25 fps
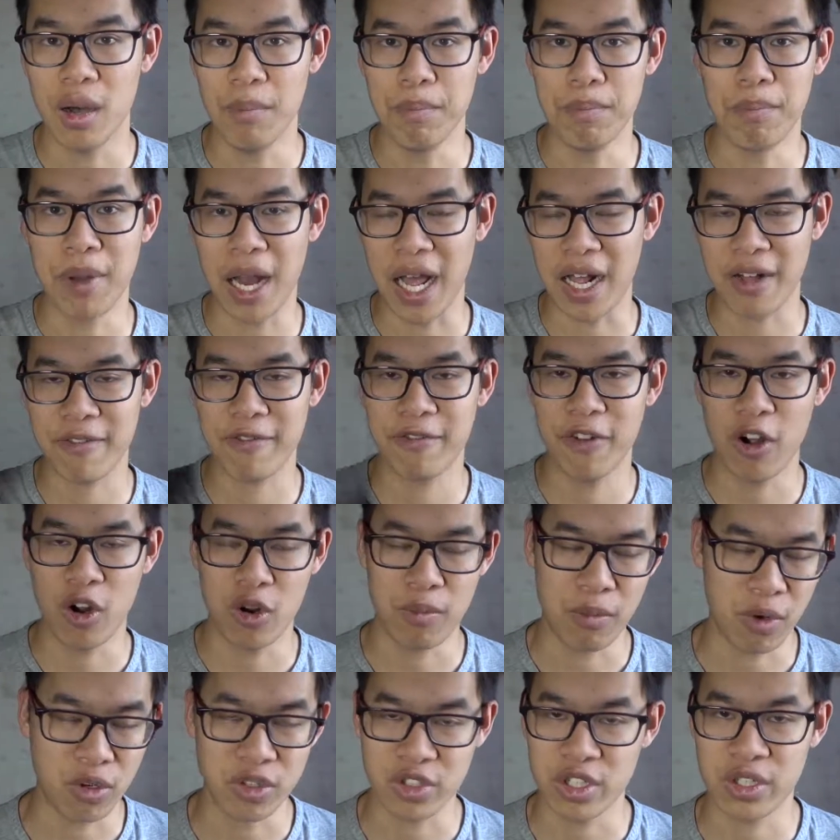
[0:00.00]
black
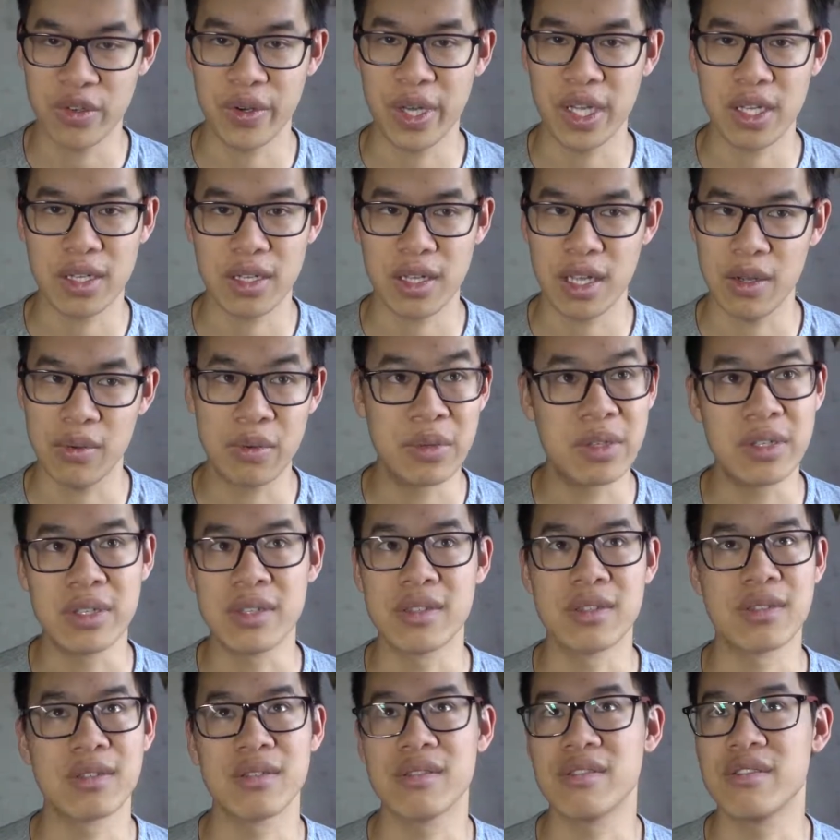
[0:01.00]
foam onto it. It
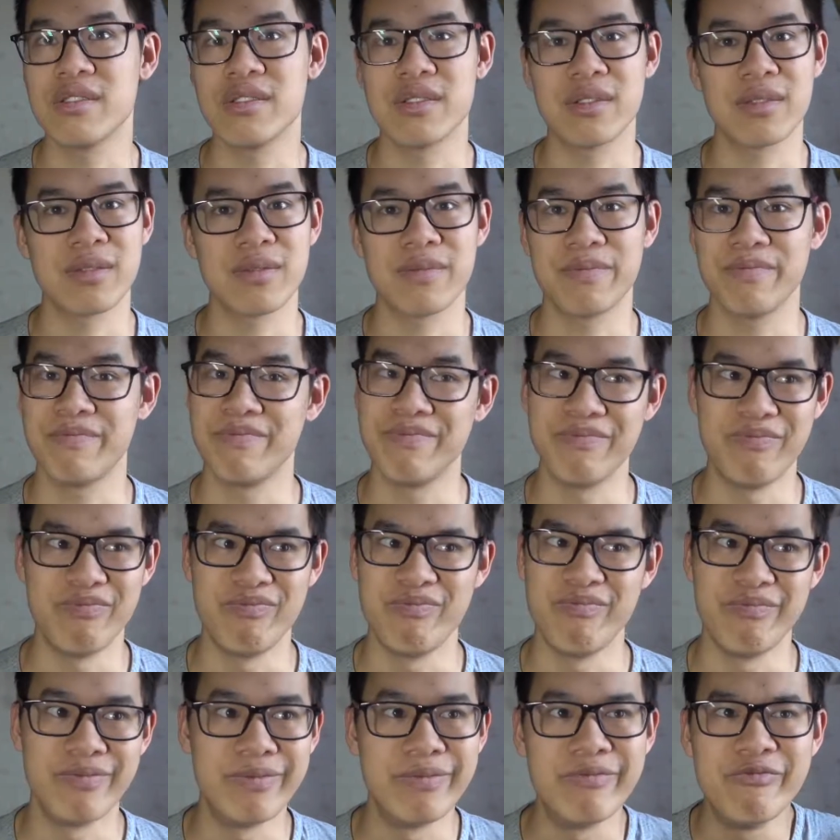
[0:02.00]
was
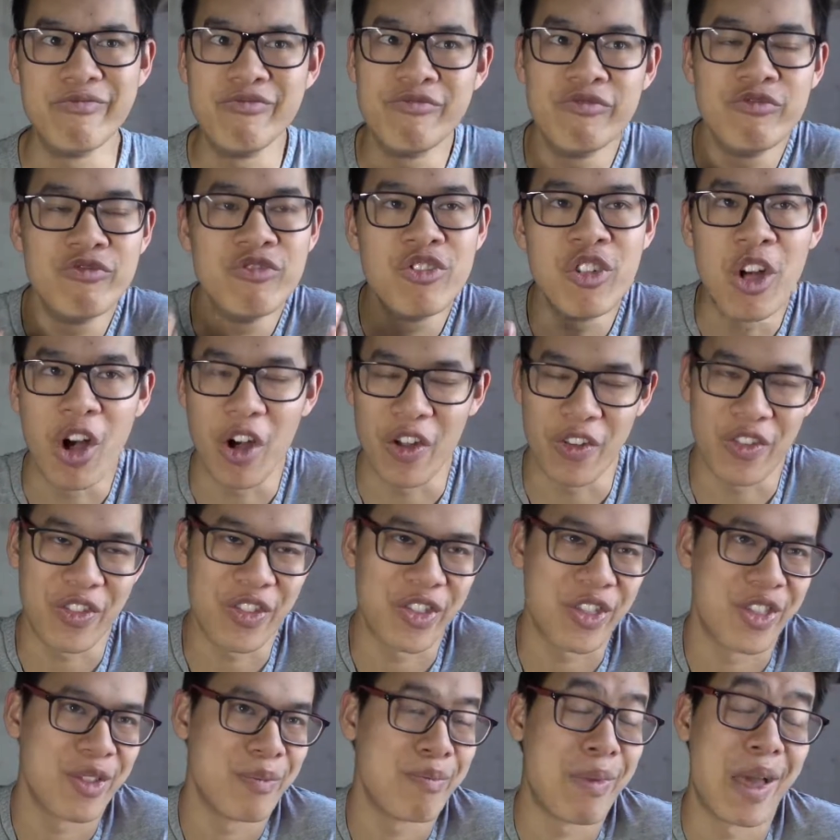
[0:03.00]
not
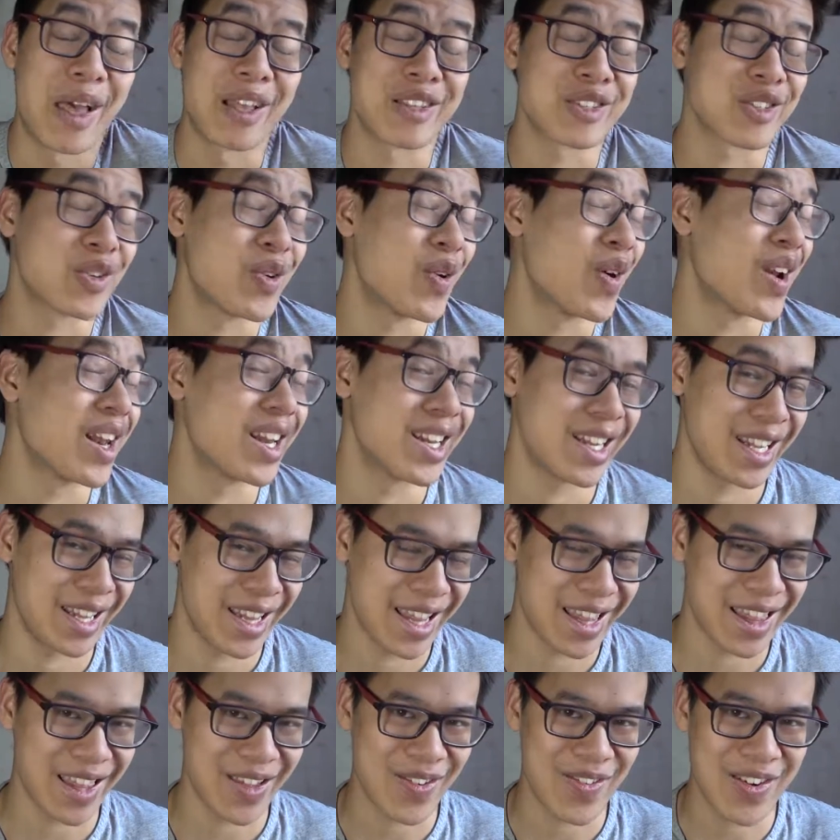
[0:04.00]
the best quality
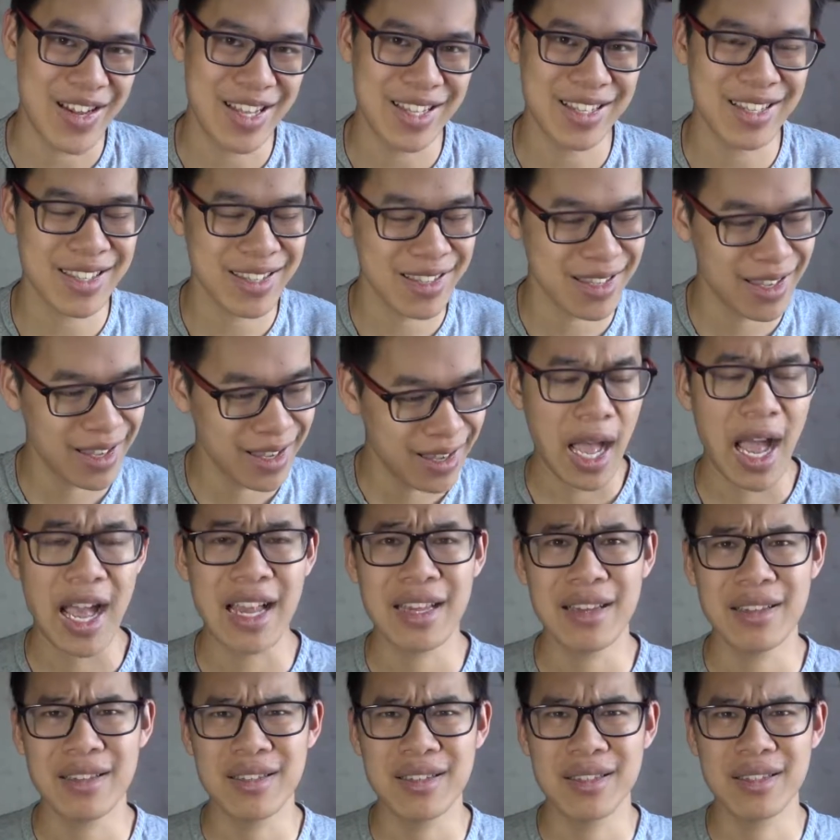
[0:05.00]
that there is.
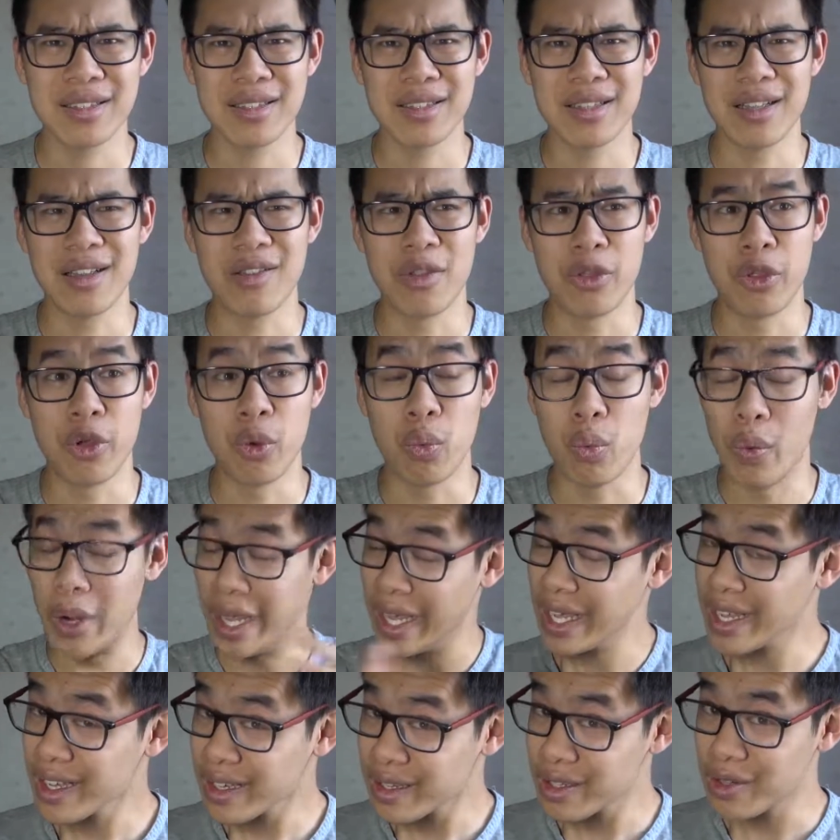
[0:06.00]
And the
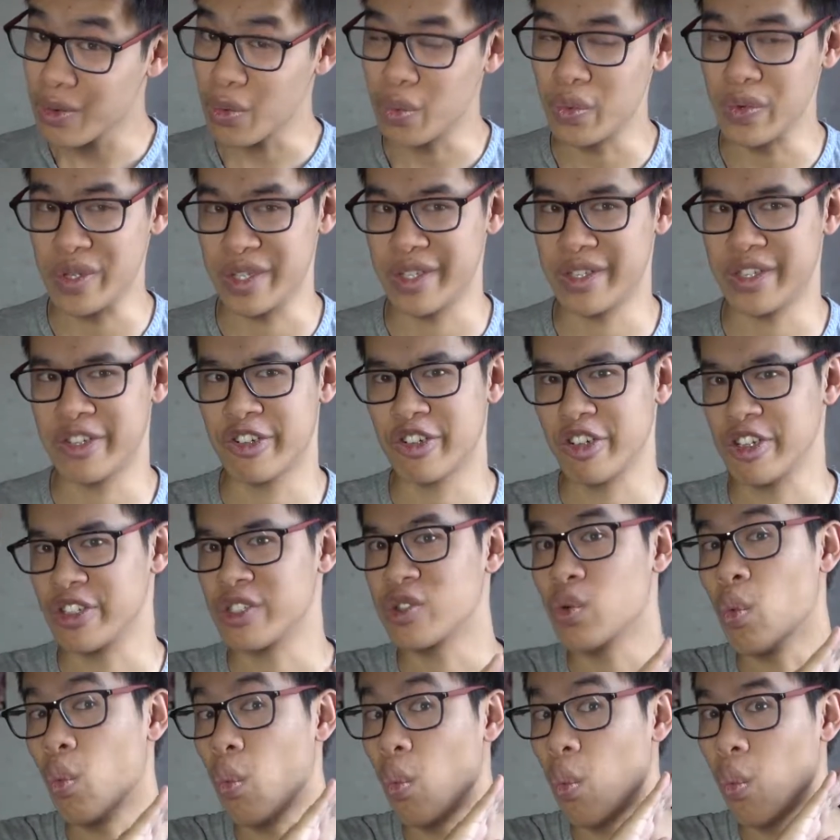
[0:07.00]
wig was
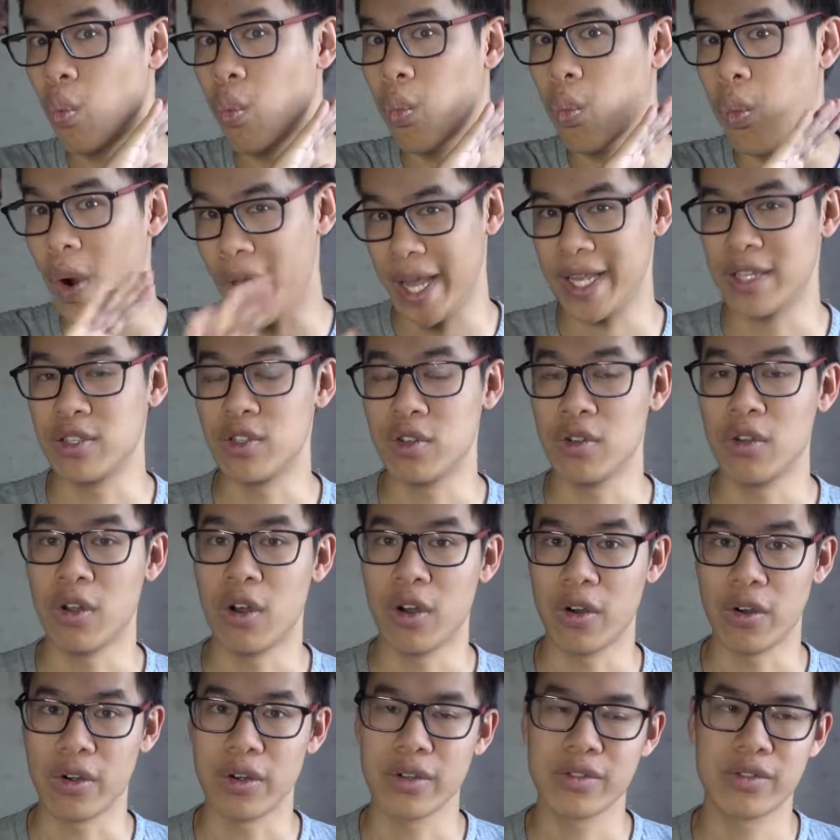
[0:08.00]
just way too
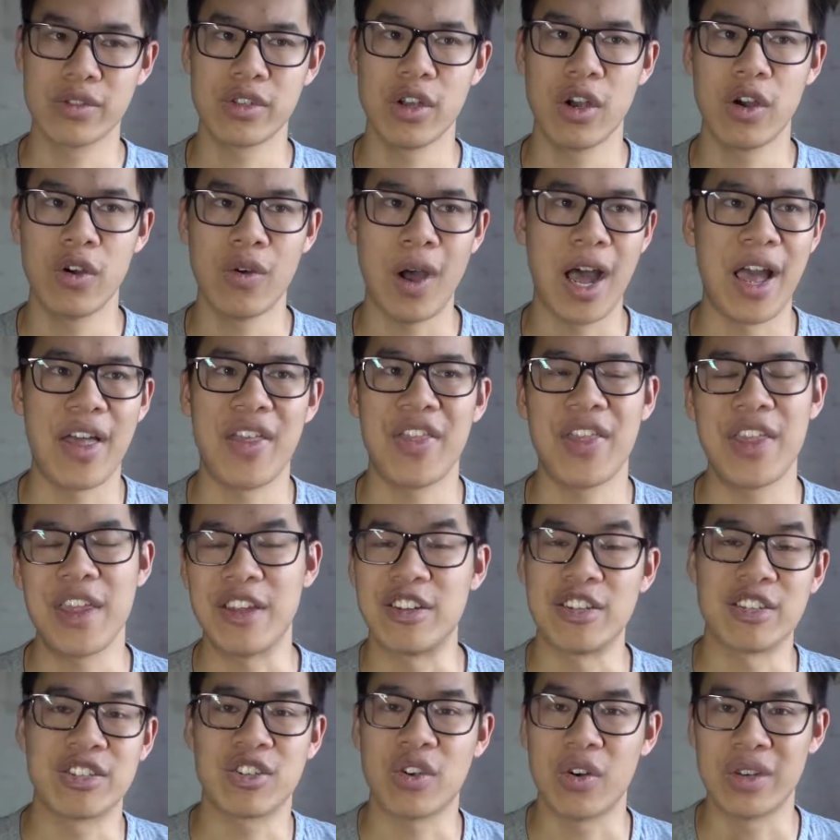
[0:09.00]
long, so I think they
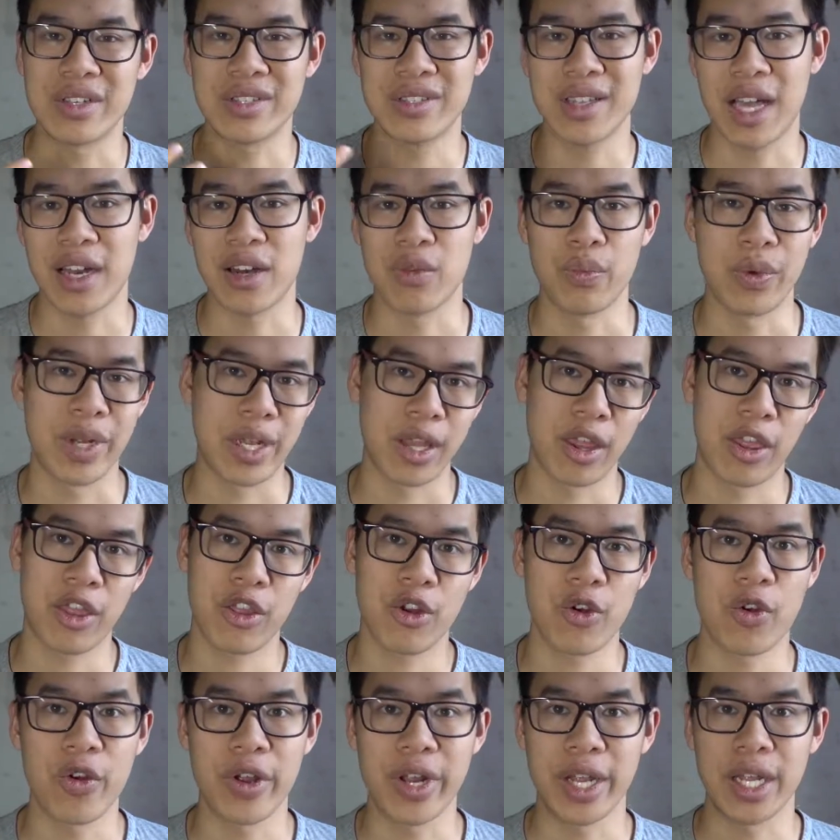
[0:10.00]
just got a standard wig and
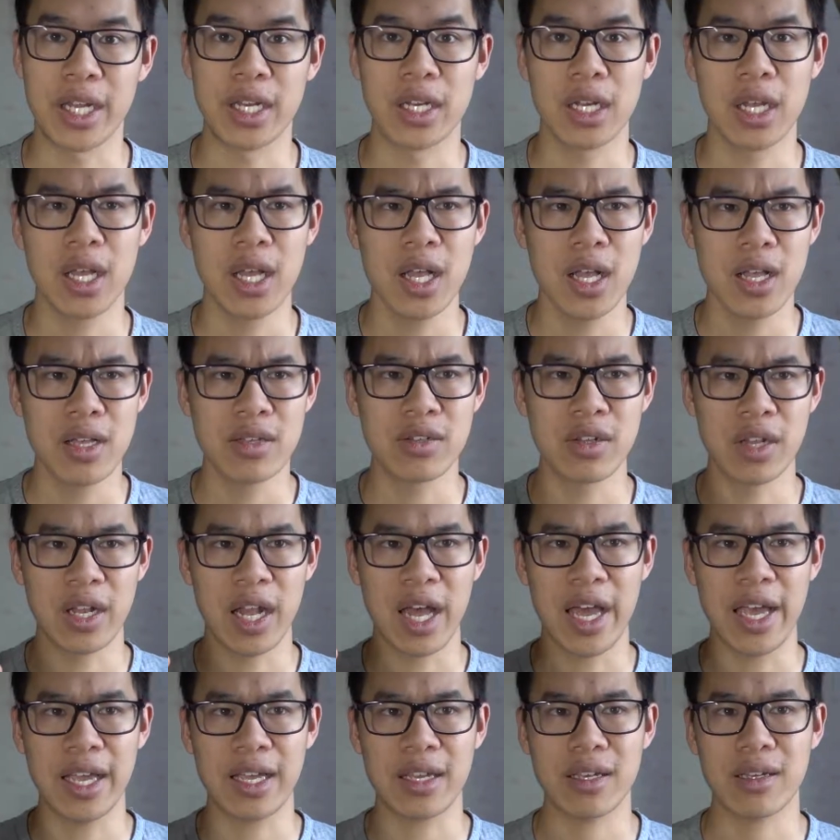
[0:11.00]
threw it in. So
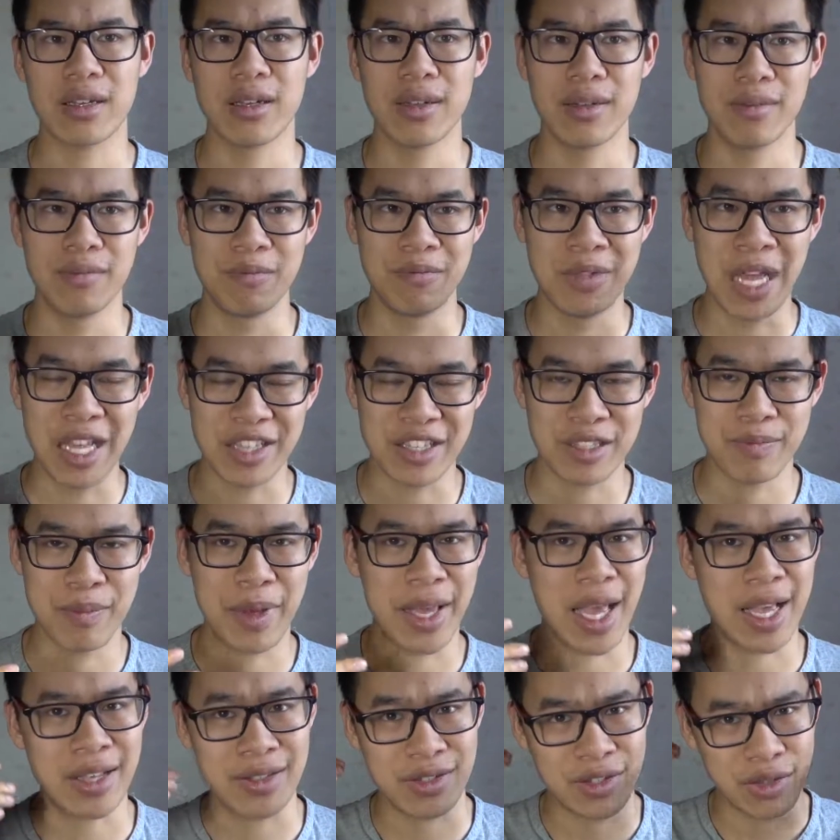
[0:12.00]
like,
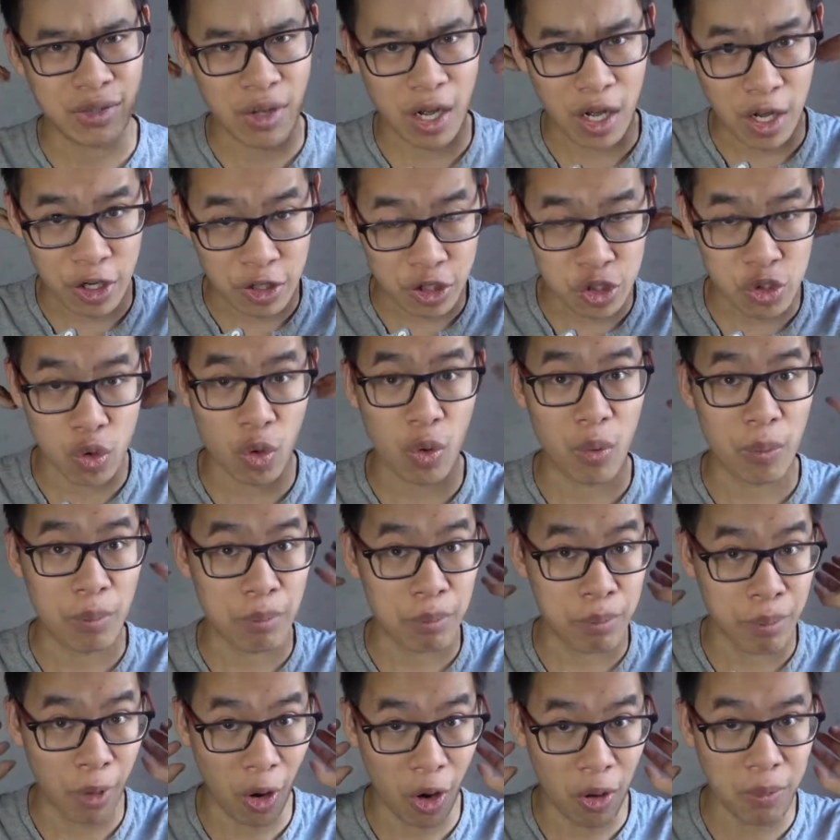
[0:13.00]
Natsume has a short
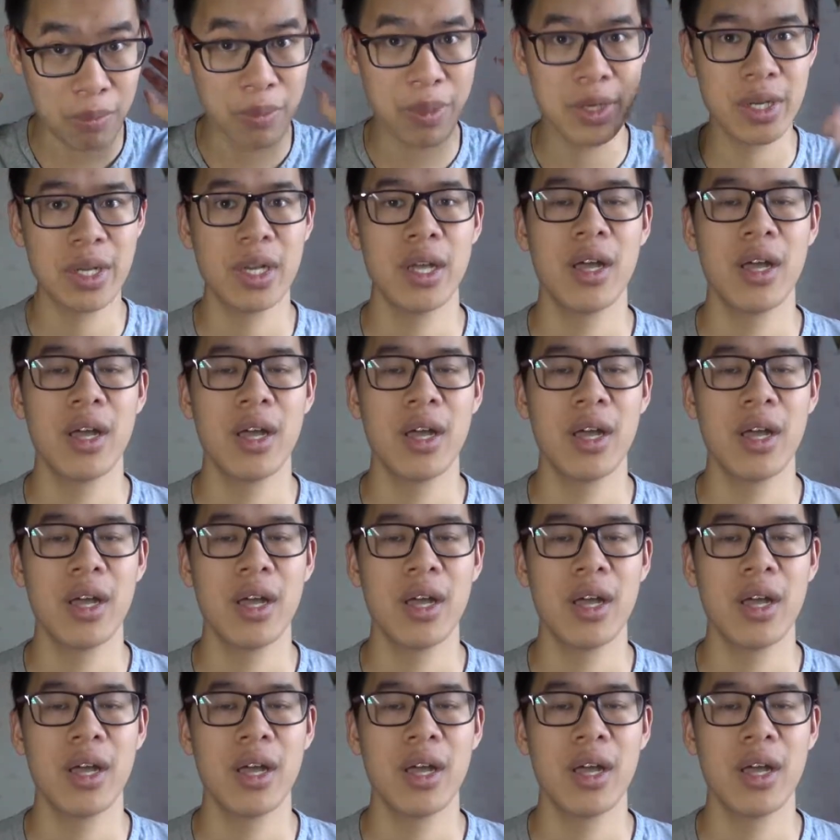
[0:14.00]
bob,